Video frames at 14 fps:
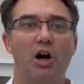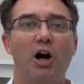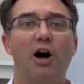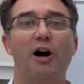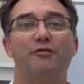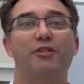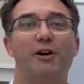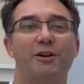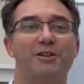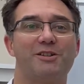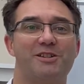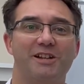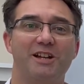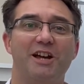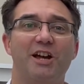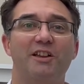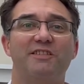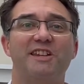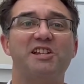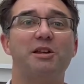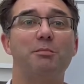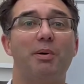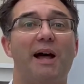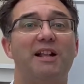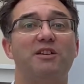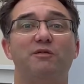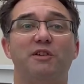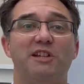Hi folks, this
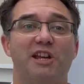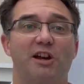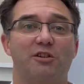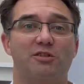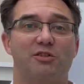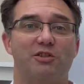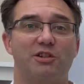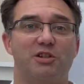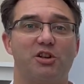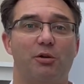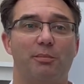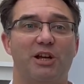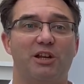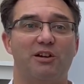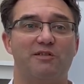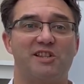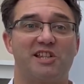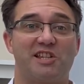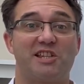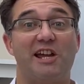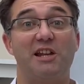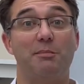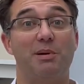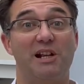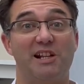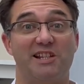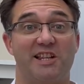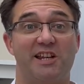companion video is on the topic of
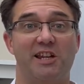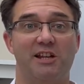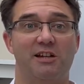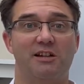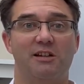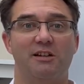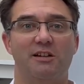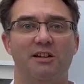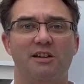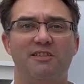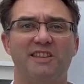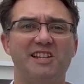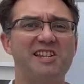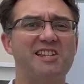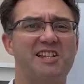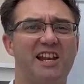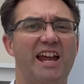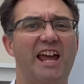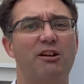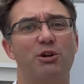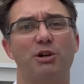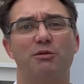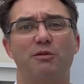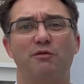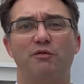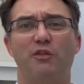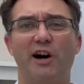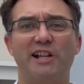sustainability. This is an area
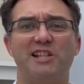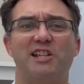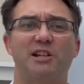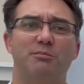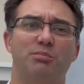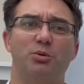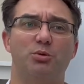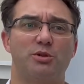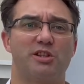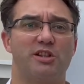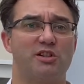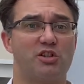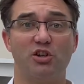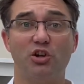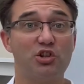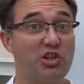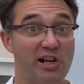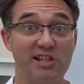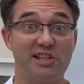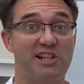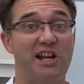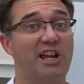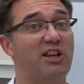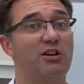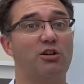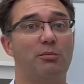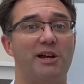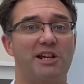of vital importance, not just in
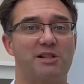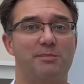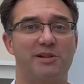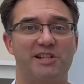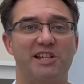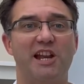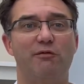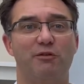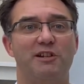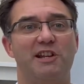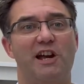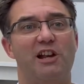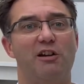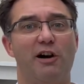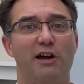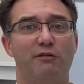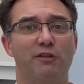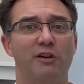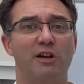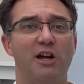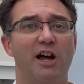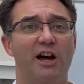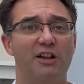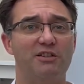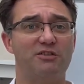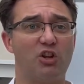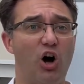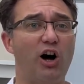economics, but in everyday life.
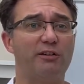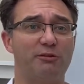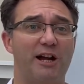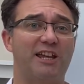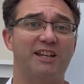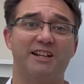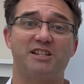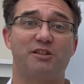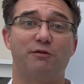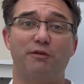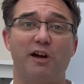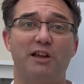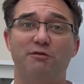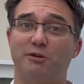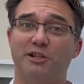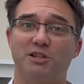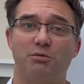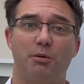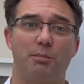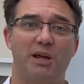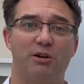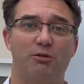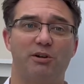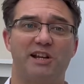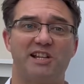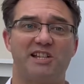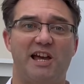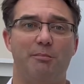And I reckon it's a favourite to appear on
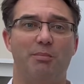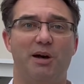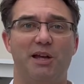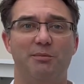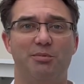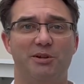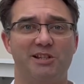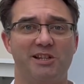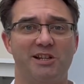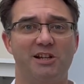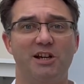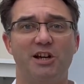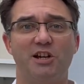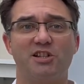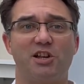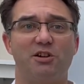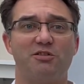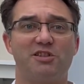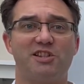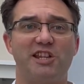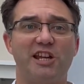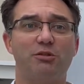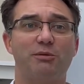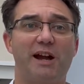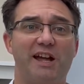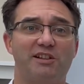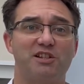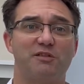exam papers. So stick
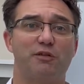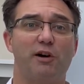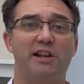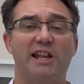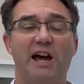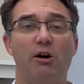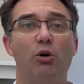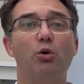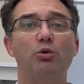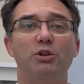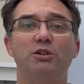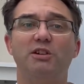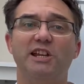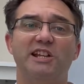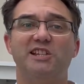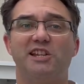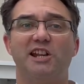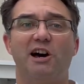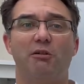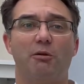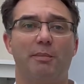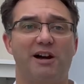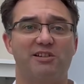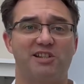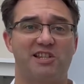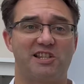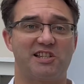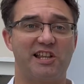around to find out all you need to know about
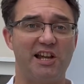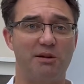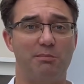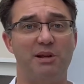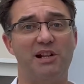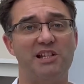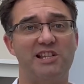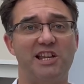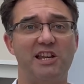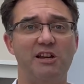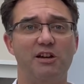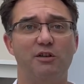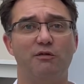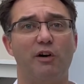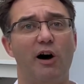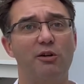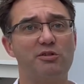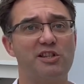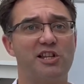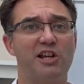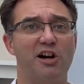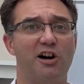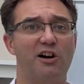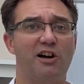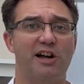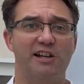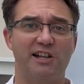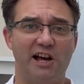sustainability for OCR
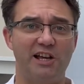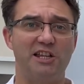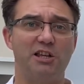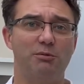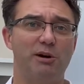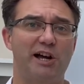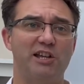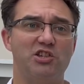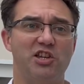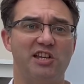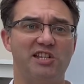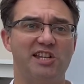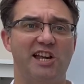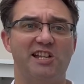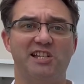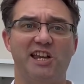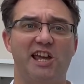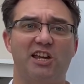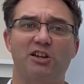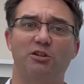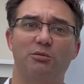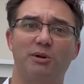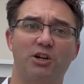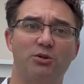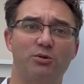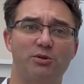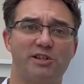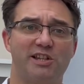and AQA GCSE economic
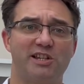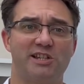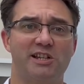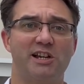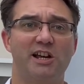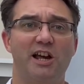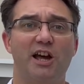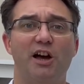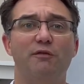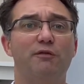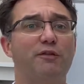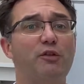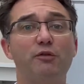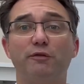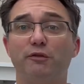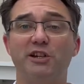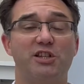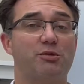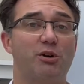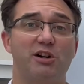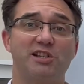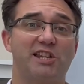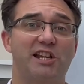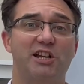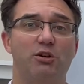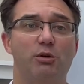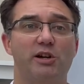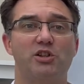courses. And feel free to ask any
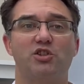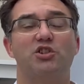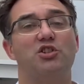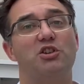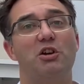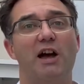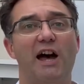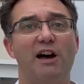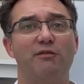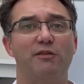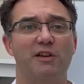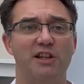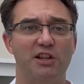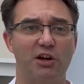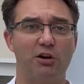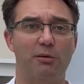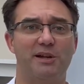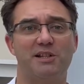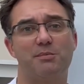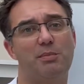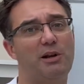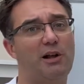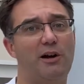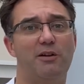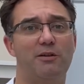questions you have in the comments below.